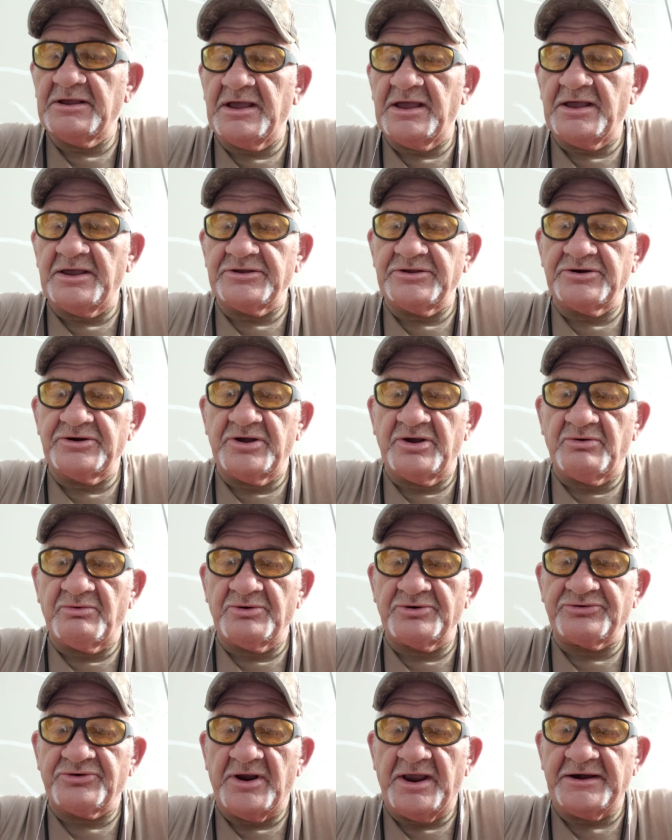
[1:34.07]
uh, you know
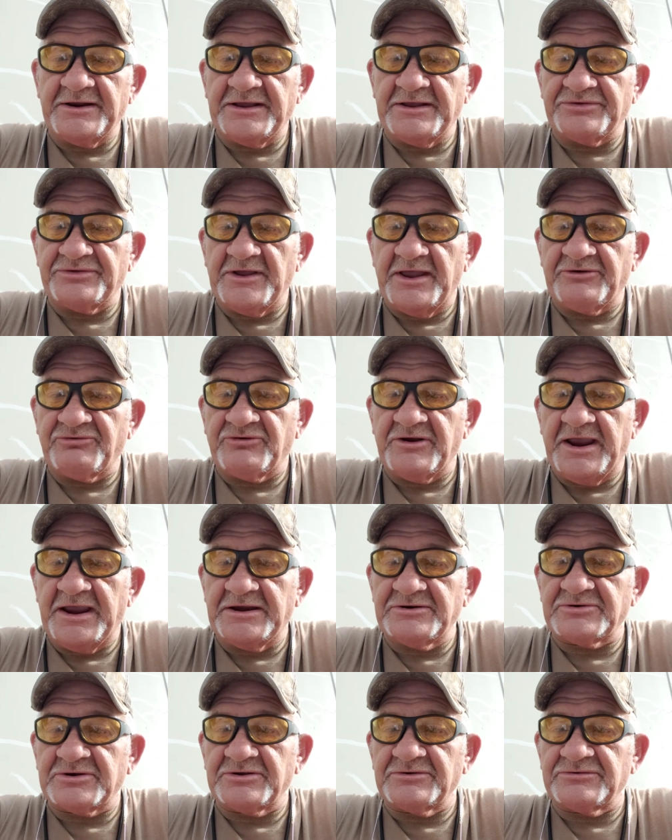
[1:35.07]
we're trying to get that
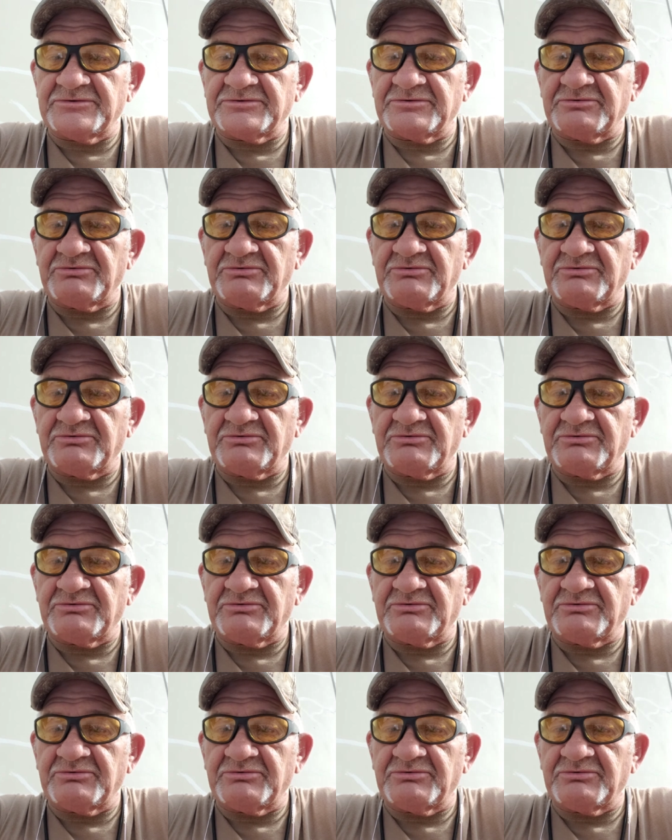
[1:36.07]
changed because